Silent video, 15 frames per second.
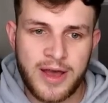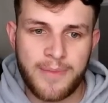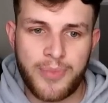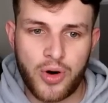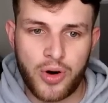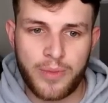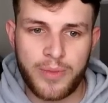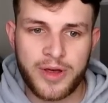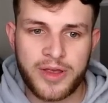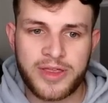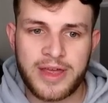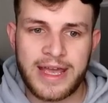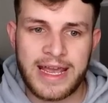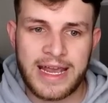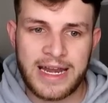Bournemouth
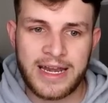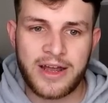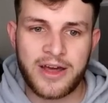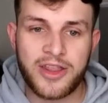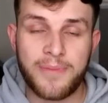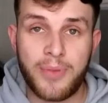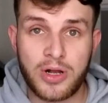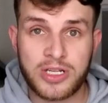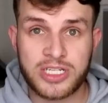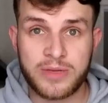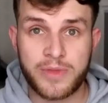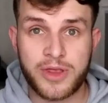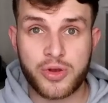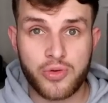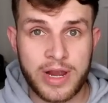in the
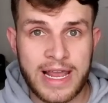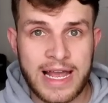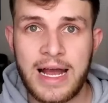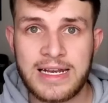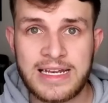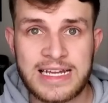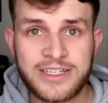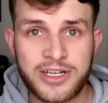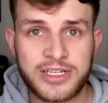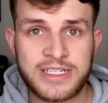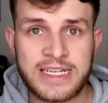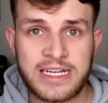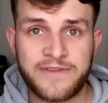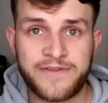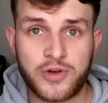bottom three, and as I
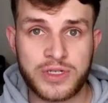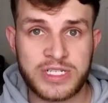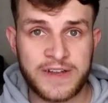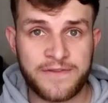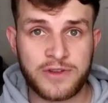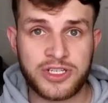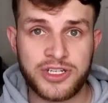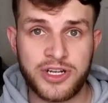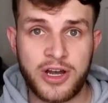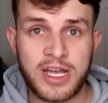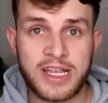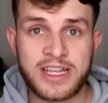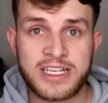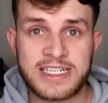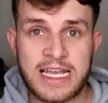said for Sheffield
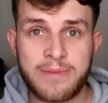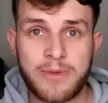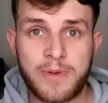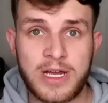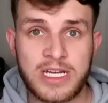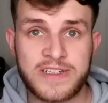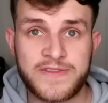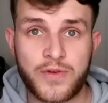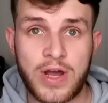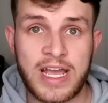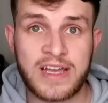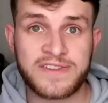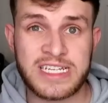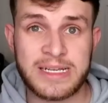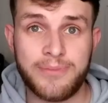United, the same applies for
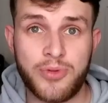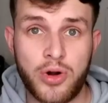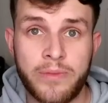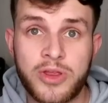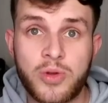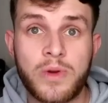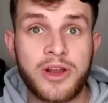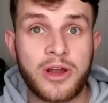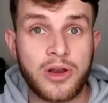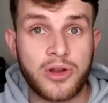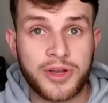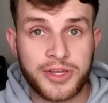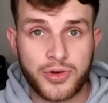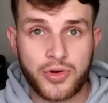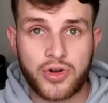AFC Bournemouth. When I
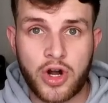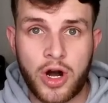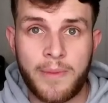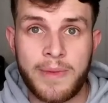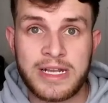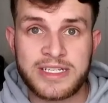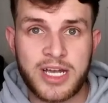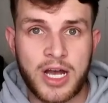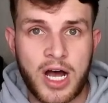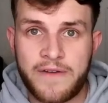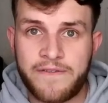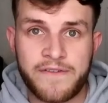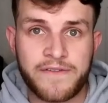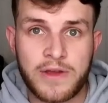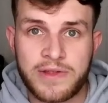look at your comments,
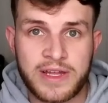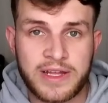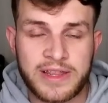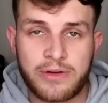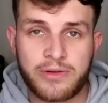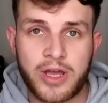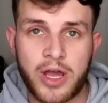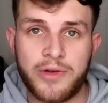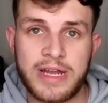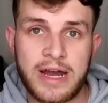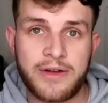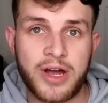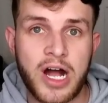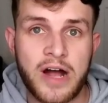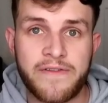half of you think they'll go
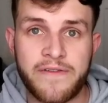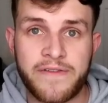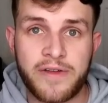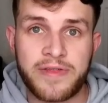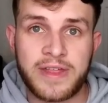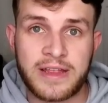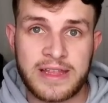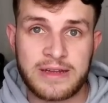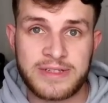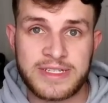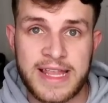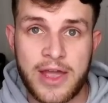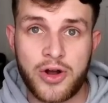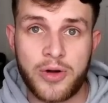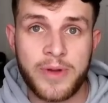down, half of you think they'll
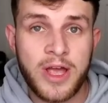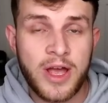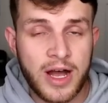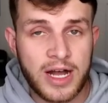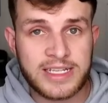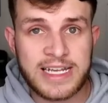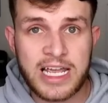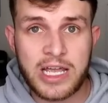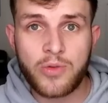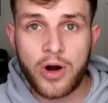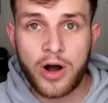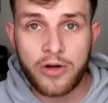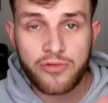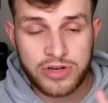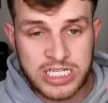stay up. I tell you
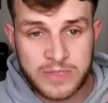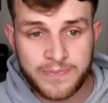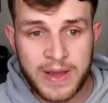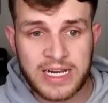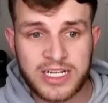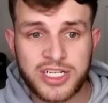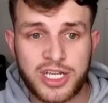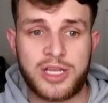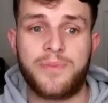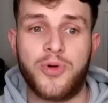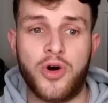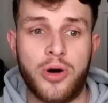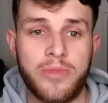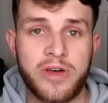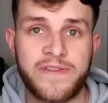what, respect to the
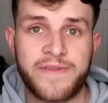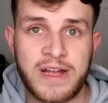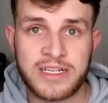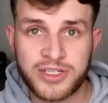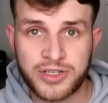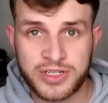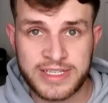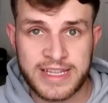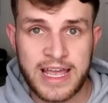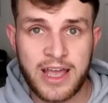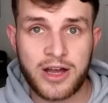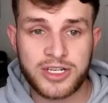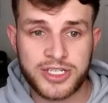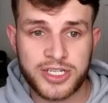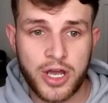Bournemouth fans, because they
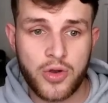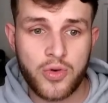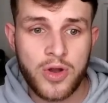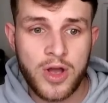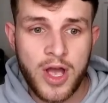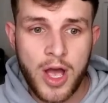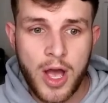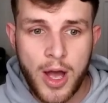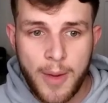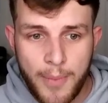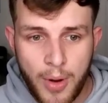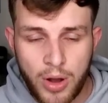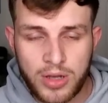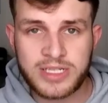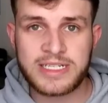are so
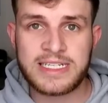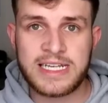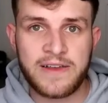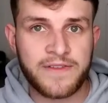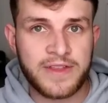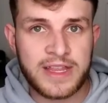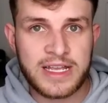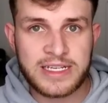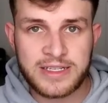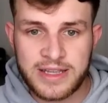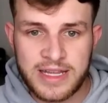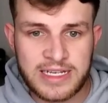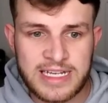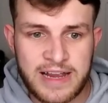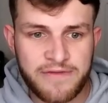positive, and
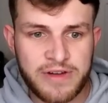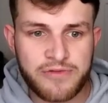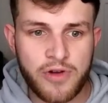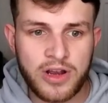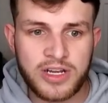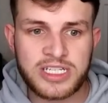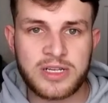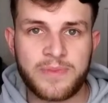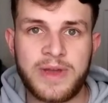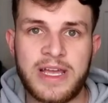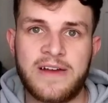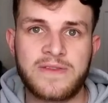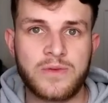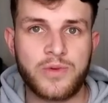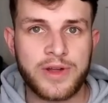there's every right to be
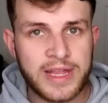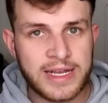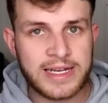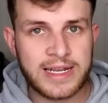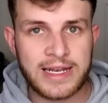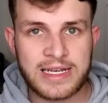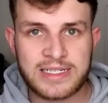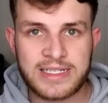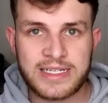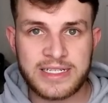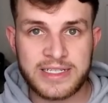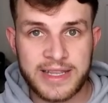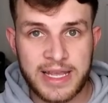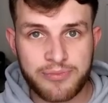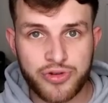after what they did last
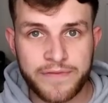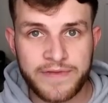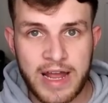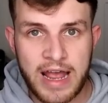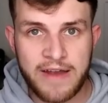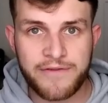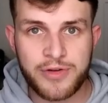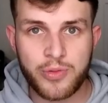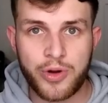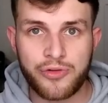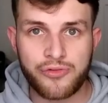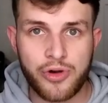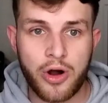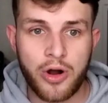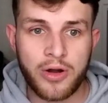season. They proved
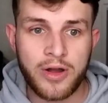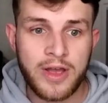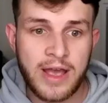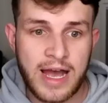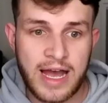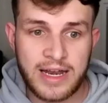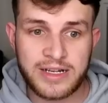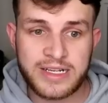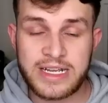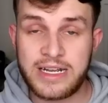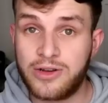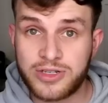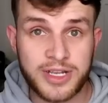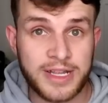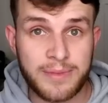everyone wrong, and it
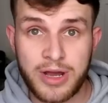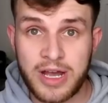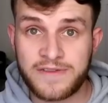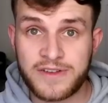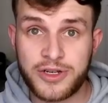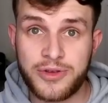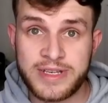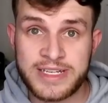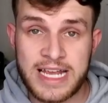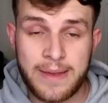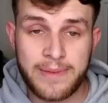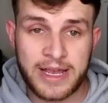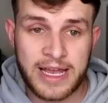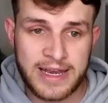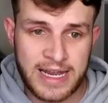looks like they might have to do the
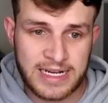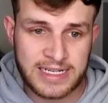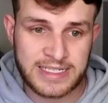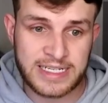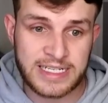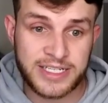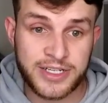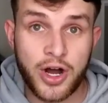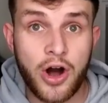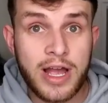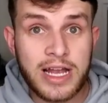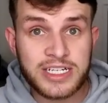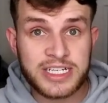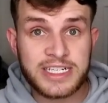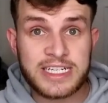same again next season.
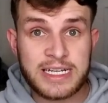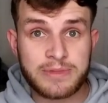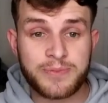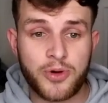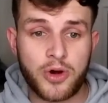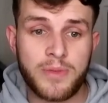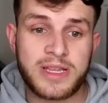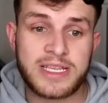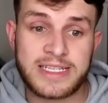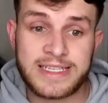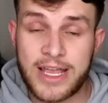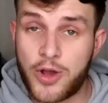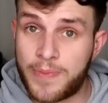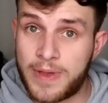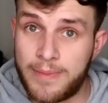I actually tipped Bournemouth to
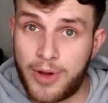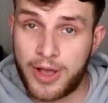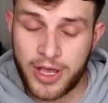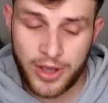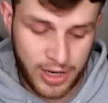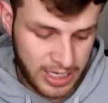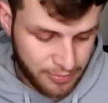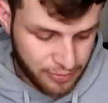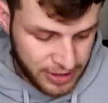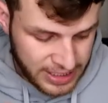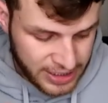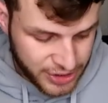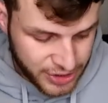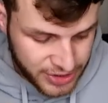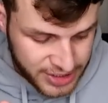stay up in my early
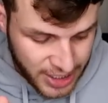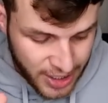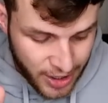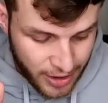predictions.